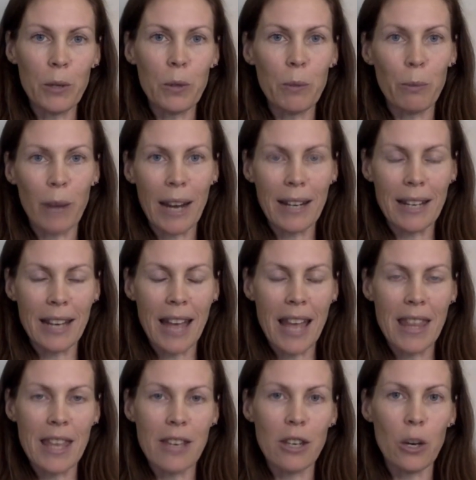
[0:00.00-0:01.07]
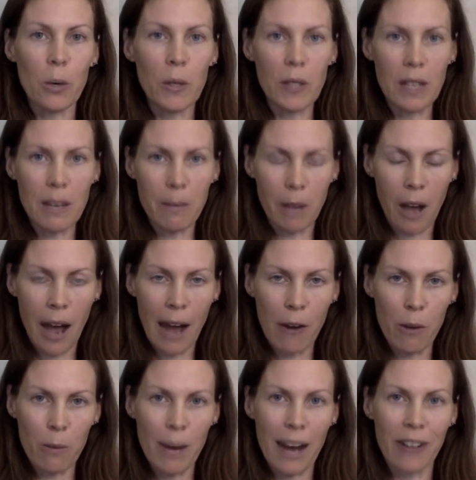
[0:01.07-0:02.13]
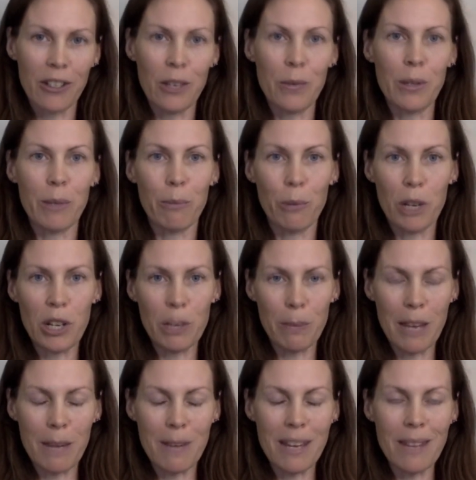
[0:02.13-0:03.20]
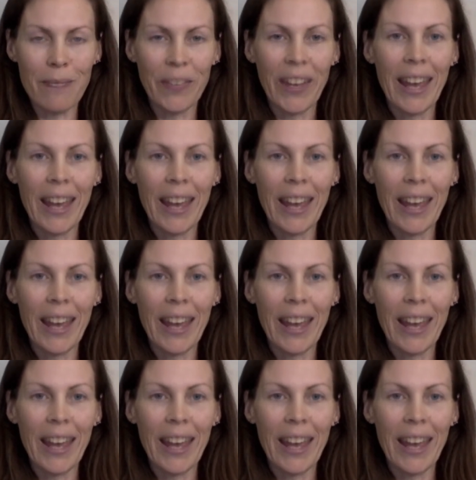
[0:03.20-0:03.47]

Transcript: who's pregnant and they go see a chiropractor with a breech baby,